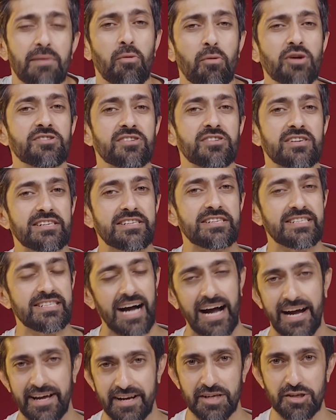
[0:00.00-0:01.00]
most
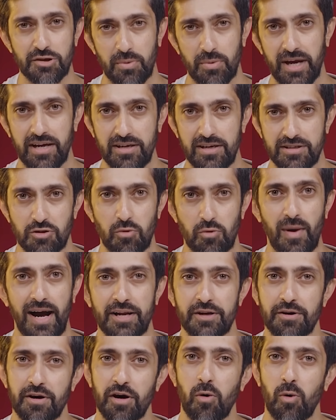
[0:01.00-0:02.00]
direct way to
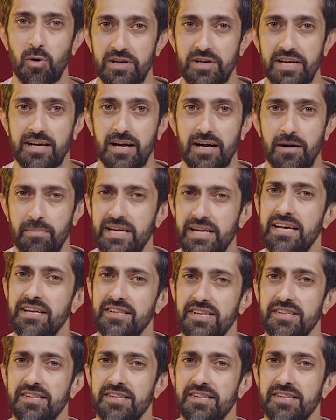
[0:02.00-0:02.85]
value a holding company is the